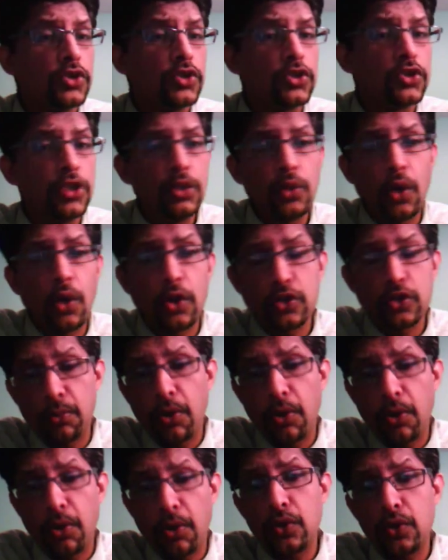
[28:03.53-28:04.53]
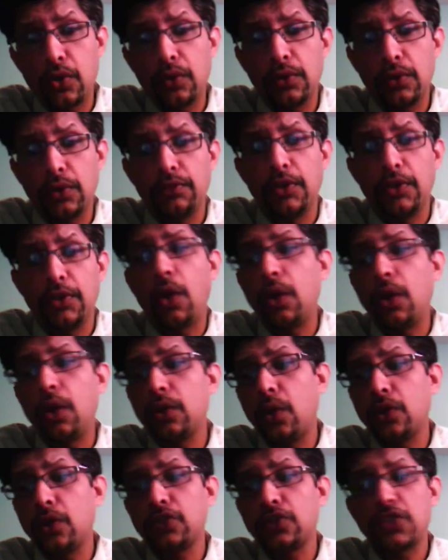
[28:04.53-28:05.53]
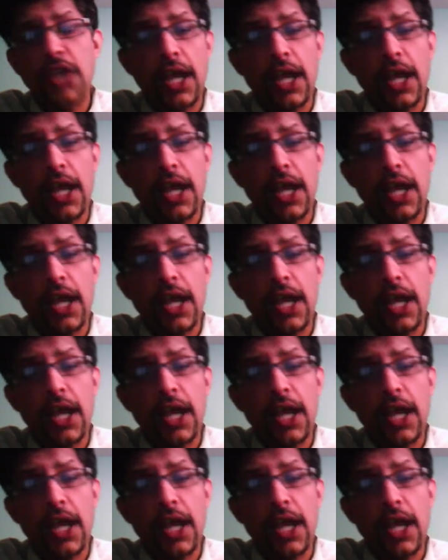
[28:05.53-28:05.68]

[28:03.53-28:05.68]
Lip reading: to see you all tomorrow. We all know on